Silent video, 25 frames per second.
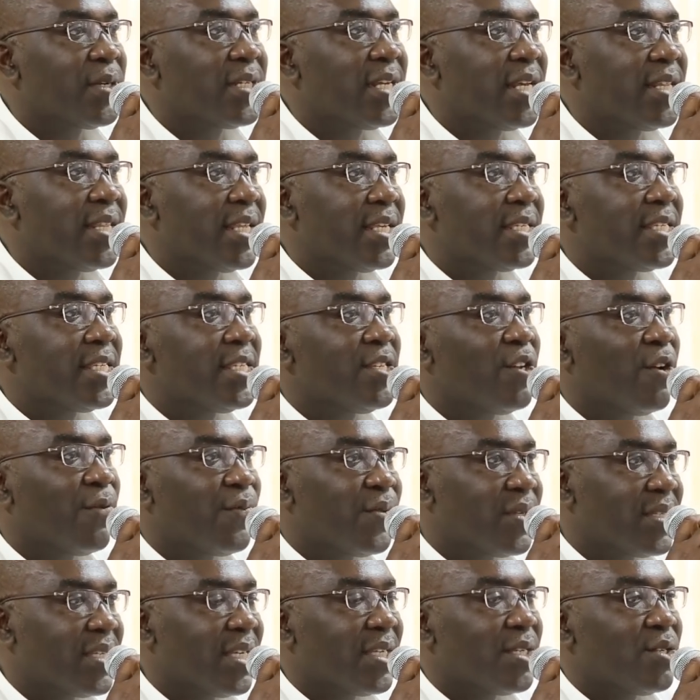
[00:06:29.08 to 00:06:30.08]
especially the senior
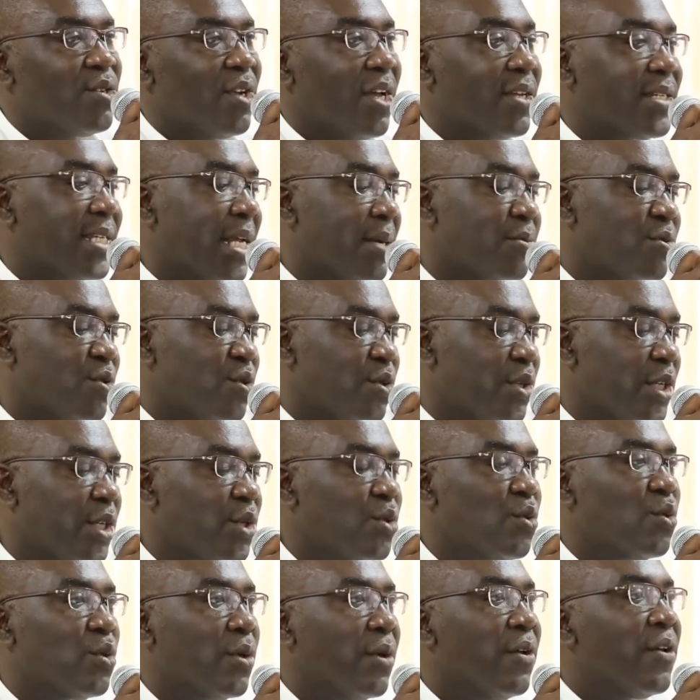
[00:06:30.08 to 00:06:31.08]
officers. You are times you
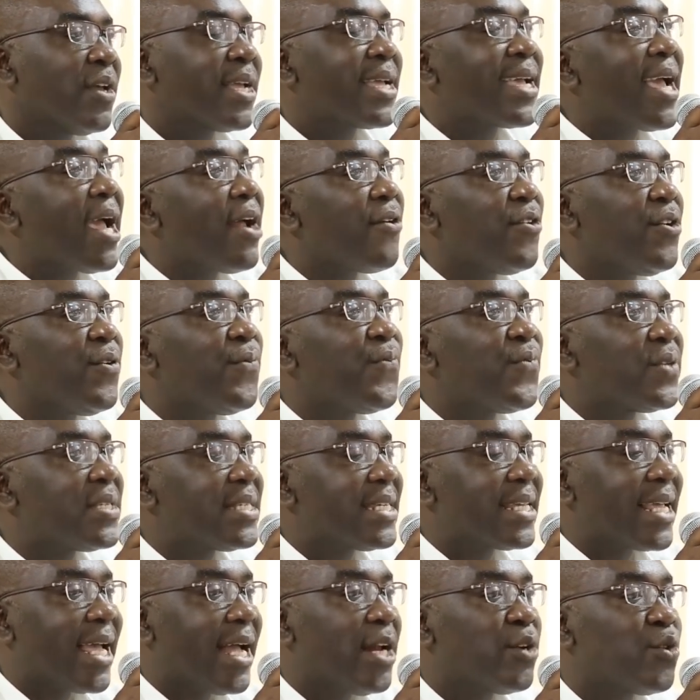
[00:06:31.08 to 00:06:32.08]
need to carry
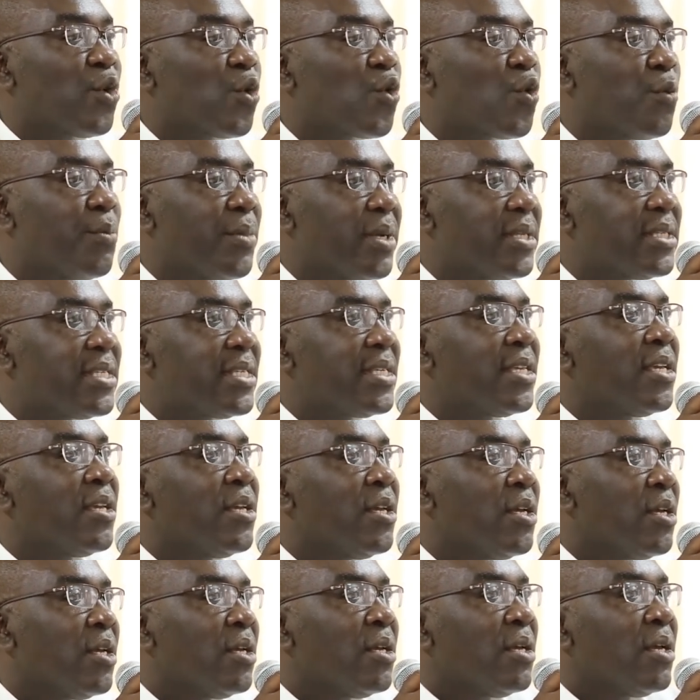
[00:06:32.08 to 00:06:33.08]
physical
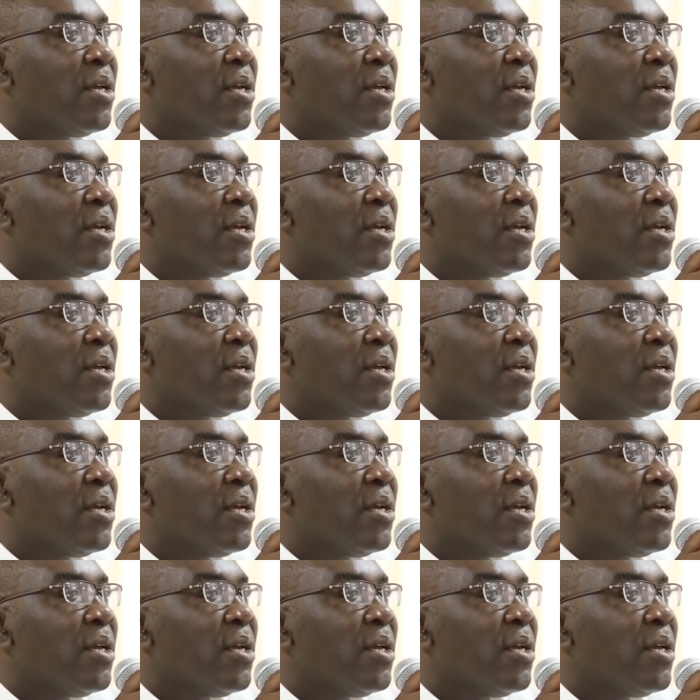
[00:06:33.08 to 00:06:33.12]
documents